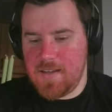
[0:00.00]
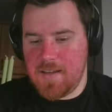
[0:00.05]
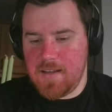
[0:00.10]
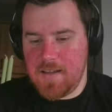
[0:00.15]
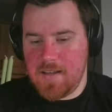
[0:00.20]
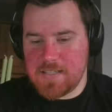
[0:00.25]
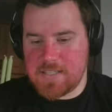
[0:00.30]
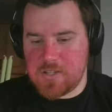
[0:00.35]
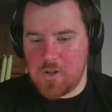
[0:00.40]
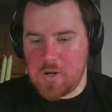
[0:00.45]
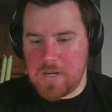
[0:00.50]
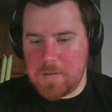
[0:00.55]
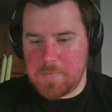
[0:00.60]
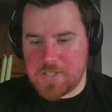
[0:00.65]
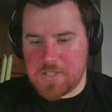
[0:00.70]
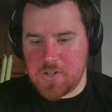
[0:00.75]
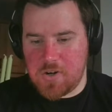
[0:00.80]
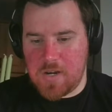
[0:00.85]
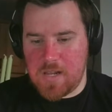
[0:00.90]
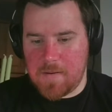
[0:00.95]
Slowly but
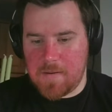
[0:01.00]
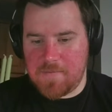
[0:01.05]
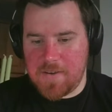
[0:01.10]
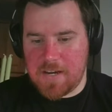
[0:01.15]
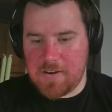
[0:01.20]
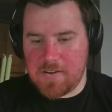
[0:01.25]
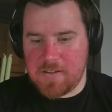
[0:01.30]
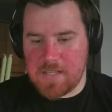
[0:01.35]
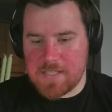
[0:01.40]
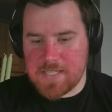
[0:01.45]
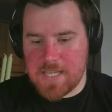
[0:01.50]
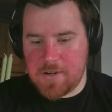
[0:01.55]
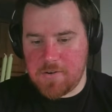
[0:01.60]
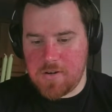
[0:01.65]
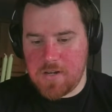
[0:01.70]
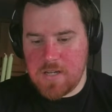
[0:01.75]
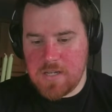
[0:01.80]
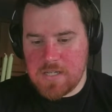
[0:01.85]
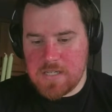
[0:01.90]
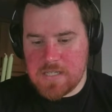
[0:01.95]
surely, I'm figuring this out.
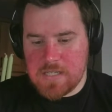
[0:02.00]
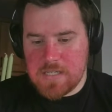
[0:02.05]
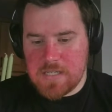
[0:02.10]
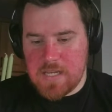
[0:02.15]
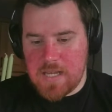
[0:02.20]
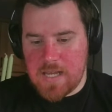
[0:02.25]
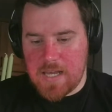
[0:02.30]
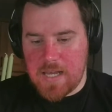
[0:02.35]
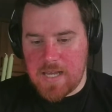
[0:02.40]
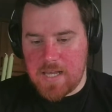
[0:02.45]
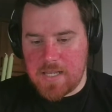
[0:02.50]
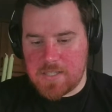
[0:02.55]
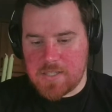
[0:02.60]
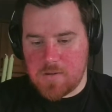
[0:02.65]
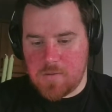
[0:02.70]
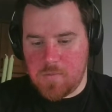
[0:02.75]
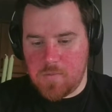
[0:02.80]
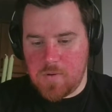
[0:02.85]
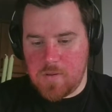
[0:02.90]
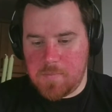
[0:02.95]

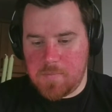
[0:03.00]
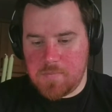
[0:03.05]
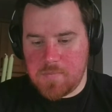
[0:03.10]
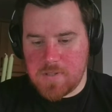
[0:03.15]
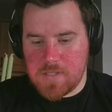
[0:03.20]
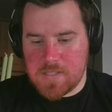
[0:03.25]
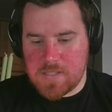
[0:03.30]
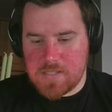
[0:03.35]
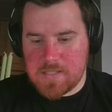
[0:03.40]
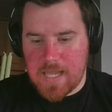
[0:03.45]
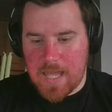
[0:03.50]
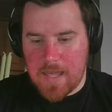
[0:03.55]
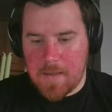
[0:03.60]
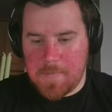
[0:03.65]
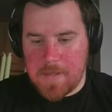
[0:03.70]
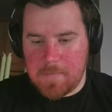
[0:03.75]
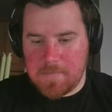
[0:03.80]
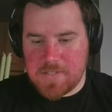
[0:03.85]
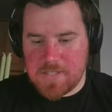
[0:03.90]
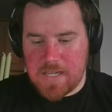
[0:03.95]
So we'll just tap
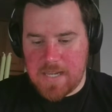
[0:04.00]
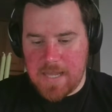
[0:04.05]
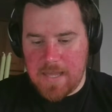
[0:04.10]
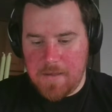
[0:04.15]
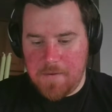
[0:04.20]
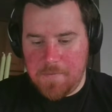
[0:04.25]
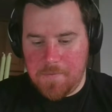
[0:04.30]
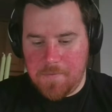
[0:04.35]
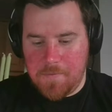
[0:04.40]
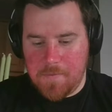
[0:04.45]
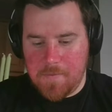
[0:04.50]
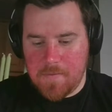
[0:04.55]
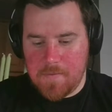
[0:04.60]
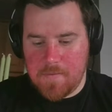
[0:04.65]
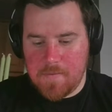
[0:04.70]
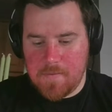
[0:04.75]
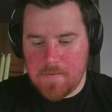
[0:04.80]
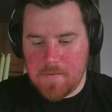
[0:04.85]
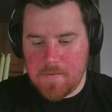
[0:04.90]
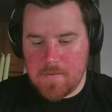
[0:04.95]
MJF.
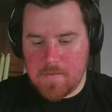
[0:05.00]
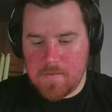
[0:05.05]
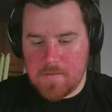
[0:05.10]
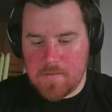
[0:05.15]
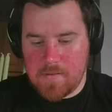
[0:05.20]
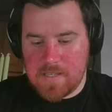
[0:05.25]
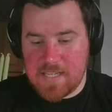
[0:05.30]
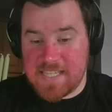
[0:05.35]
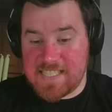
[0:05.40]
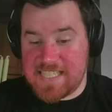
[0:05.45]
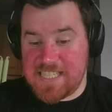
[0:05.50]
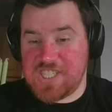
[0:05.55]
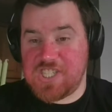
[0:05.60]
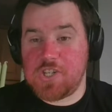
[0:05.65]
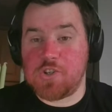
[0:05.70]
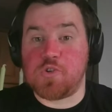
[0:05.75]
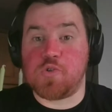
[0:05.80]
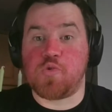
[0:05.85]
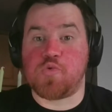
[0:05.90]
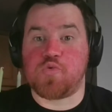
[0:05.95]

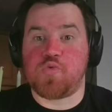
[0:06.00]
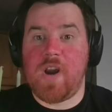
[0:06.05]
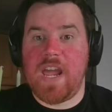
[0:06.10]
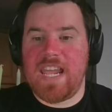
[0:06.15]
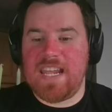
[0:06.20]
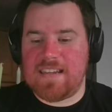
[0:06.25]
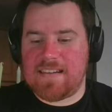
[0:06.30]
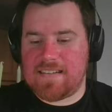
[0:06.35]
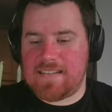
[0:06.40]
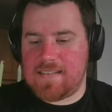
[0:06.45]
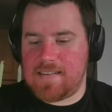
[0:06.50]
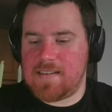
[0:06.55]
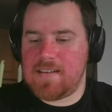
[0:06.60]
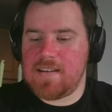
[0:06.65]
Condition great.